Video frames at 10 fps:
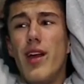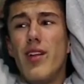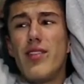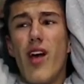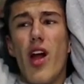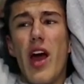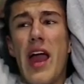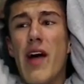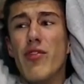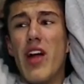It's all I
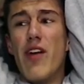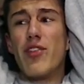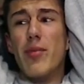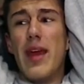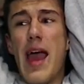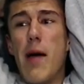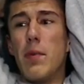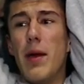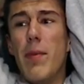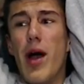have left to be
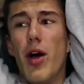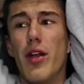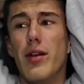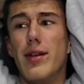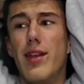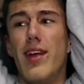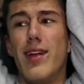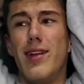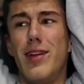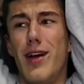happy about.
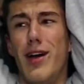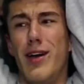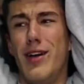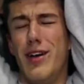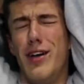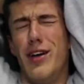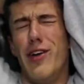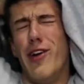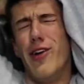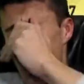
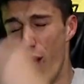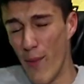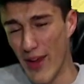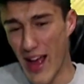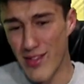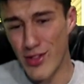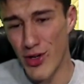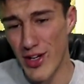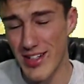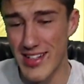I hope you guys
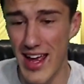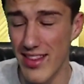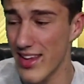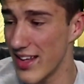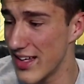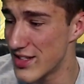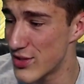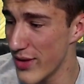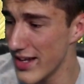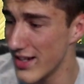enjoyed your stay at the Elite
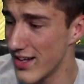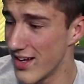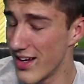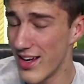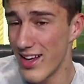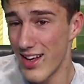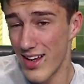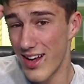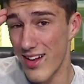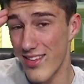Suite.
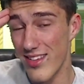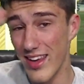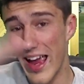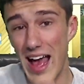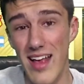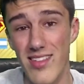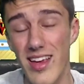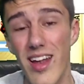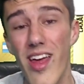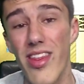And I'll see you guys
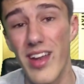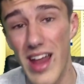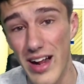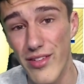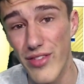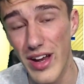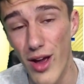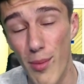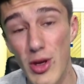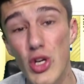in the next
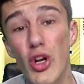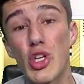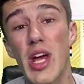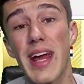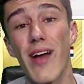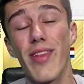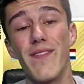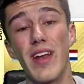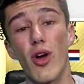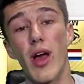video. Be sure to check out the
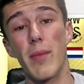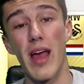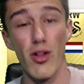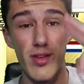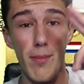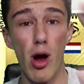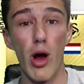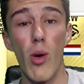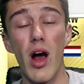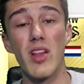video coming out
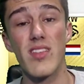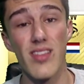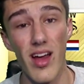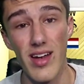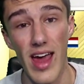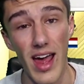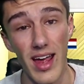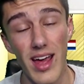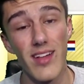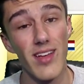tomorrow on
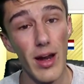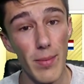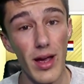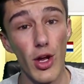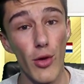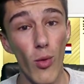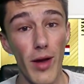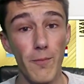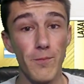Sunday. It's going to be a good one.